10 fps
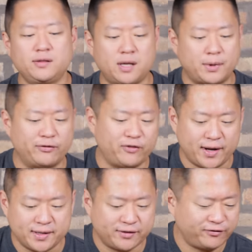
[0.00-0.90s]
Talk about the
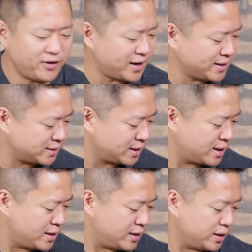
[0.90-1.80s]
fries. Fries,
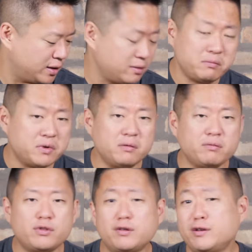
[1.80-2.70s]
you know,
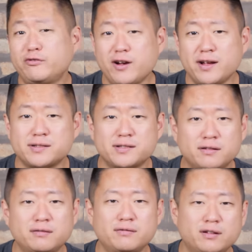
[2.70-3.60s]
they're they're good fries.
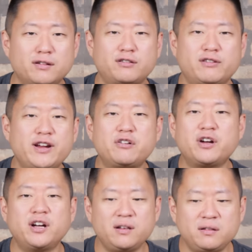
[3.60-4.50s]
They're they're crinkle
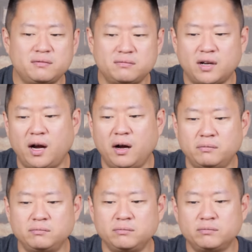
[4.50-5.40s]
cut.
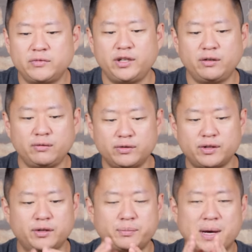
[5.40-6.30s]
Um, you know,
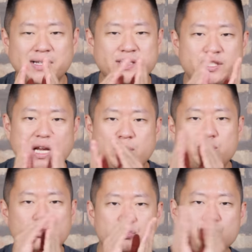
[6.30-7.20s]
the the boxy
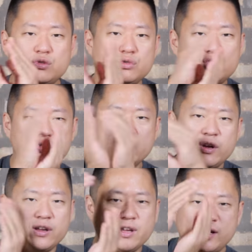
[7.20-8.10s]
shape.
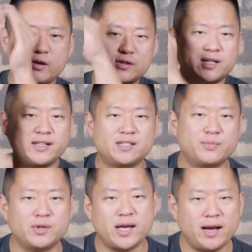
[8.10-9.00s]
It goes like this
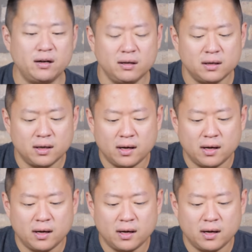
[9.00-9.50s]
up the ladder.